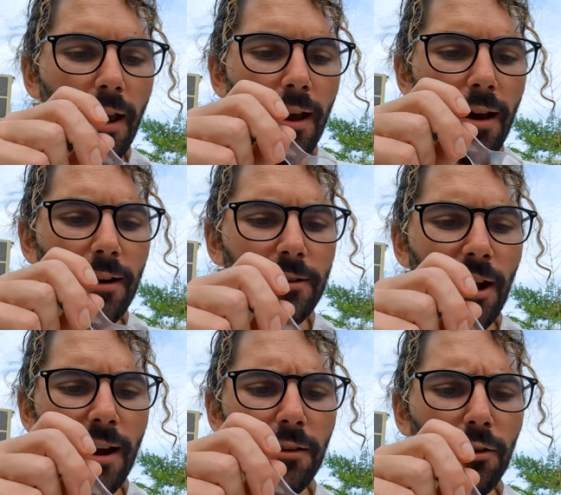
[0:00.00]
and a
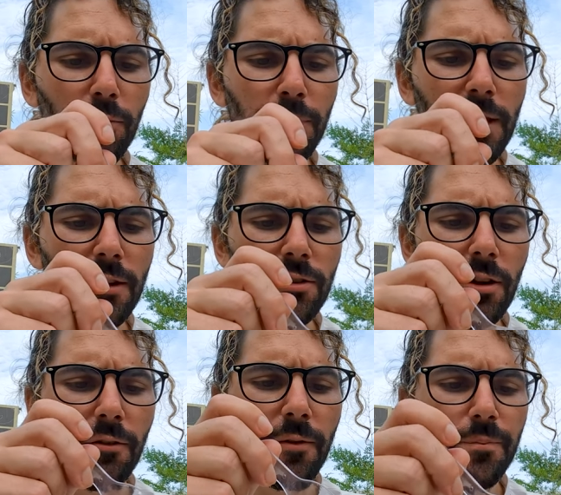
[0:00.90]
tiny little piece
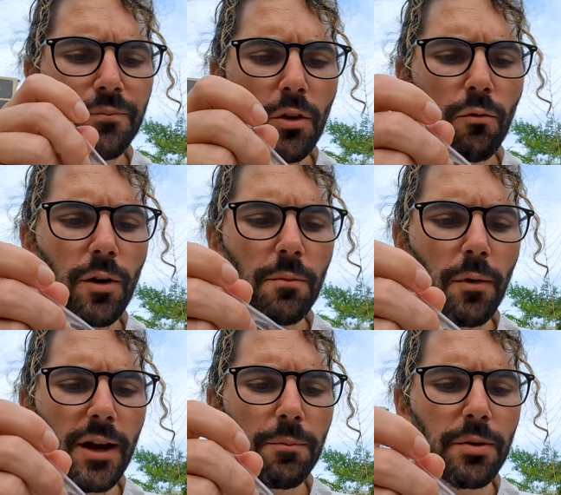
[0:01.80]
of what
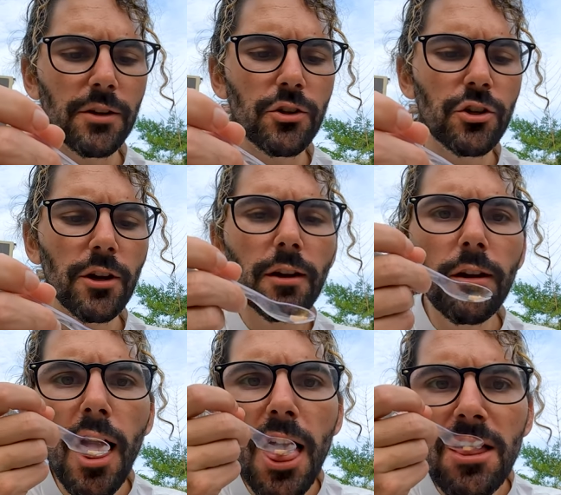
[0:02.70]
might be
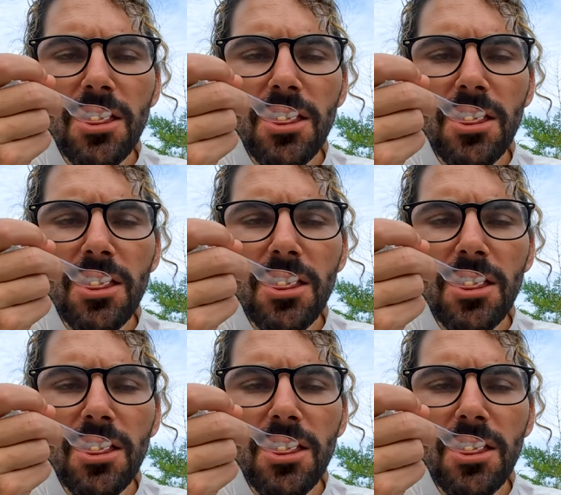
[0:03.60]
chicken.